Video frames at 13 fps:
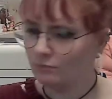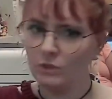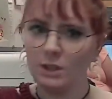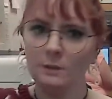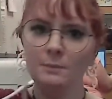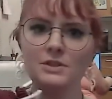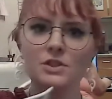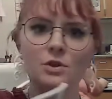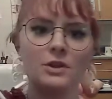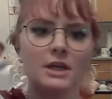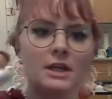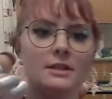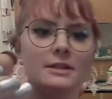But so
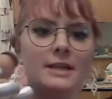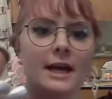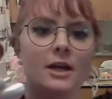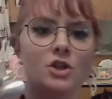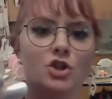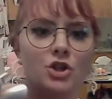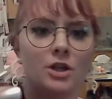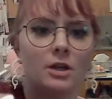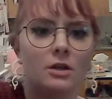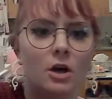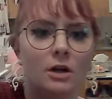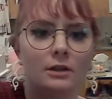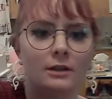the connection
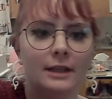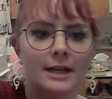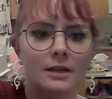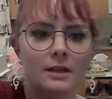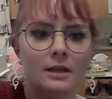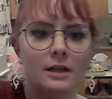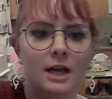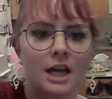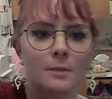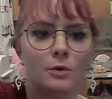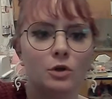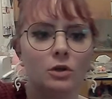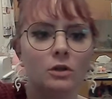on a lightning
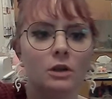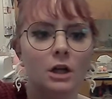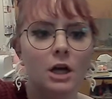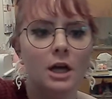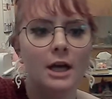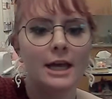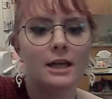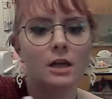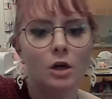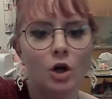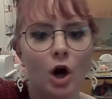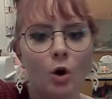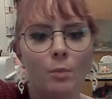cable, it can
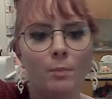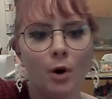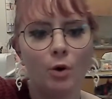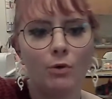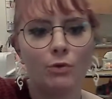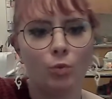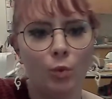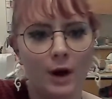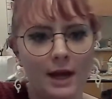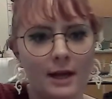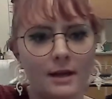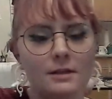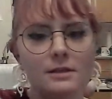go both
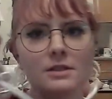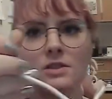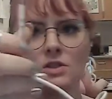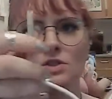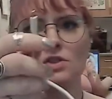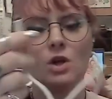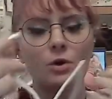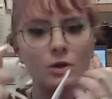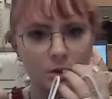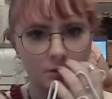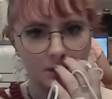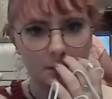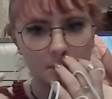ways. So,
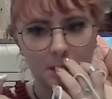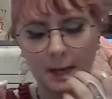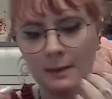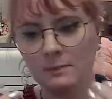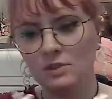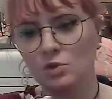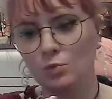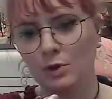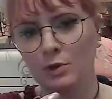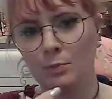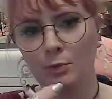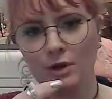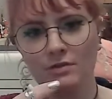sometimes
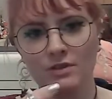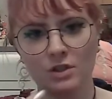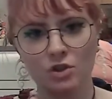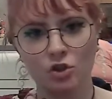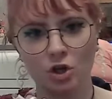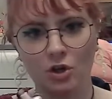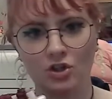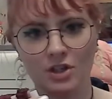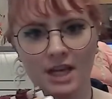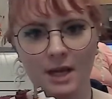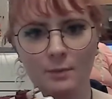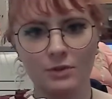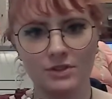with previous charging
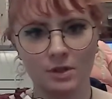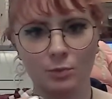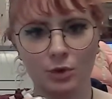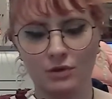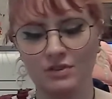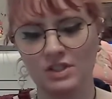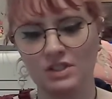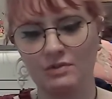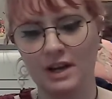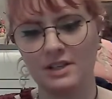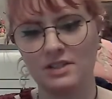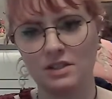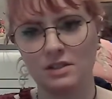cables on previous
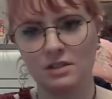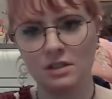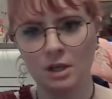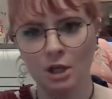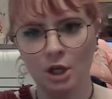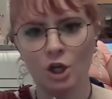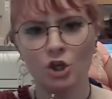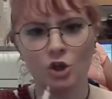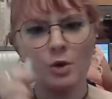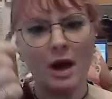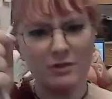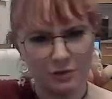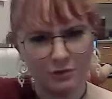devices,
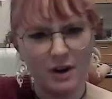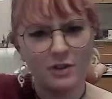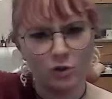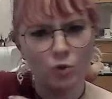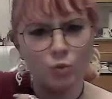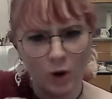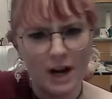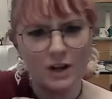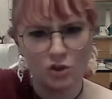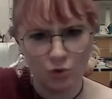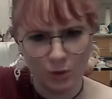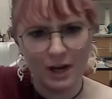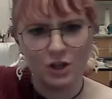you have to find the right
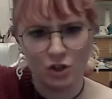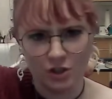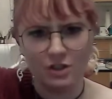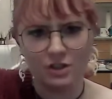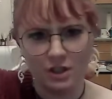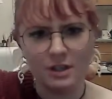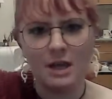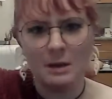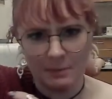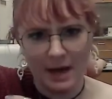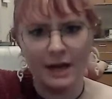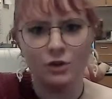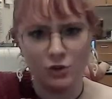direction. It
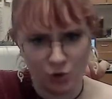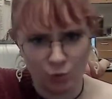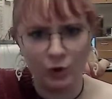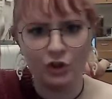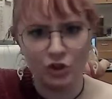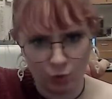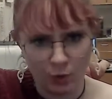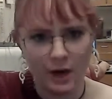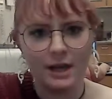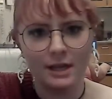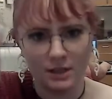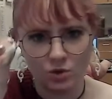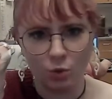matters which
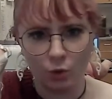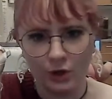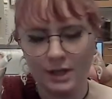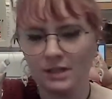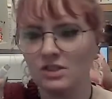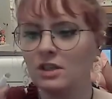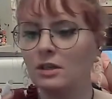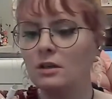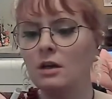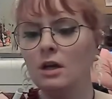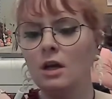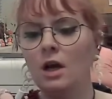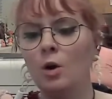way it's oriented.
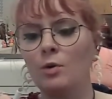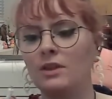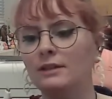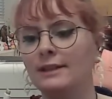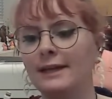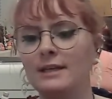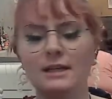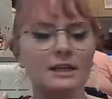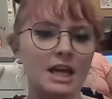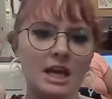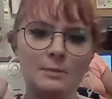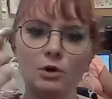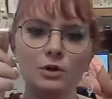With a lightning
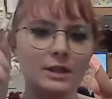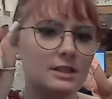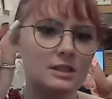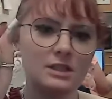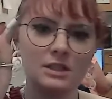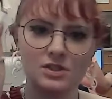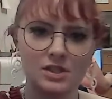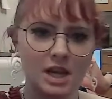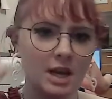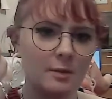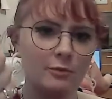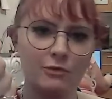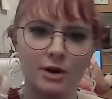cable, it's the
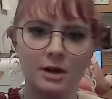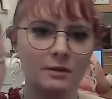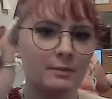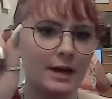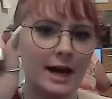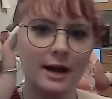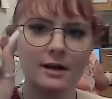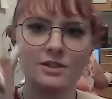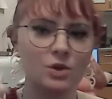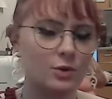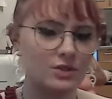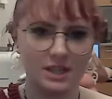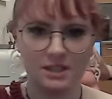same front and back,
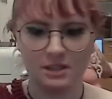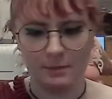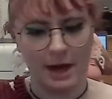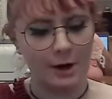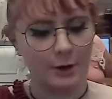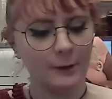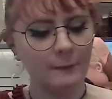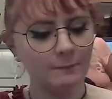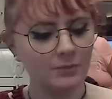so it doesn't matter.